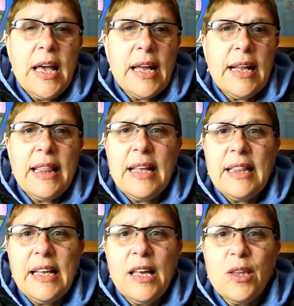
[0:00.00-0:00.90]
and I think
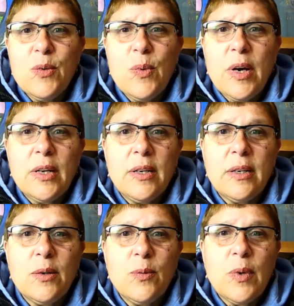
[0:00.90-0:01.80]
the other one
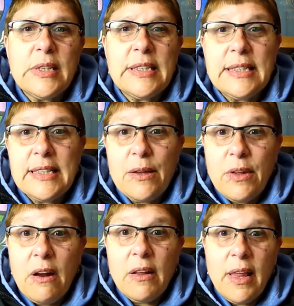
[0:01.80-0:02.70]
was in South
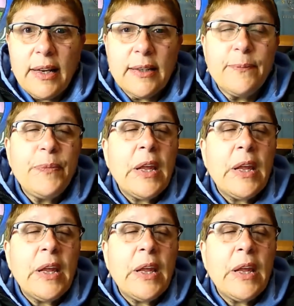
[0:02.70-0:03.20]
Carolina.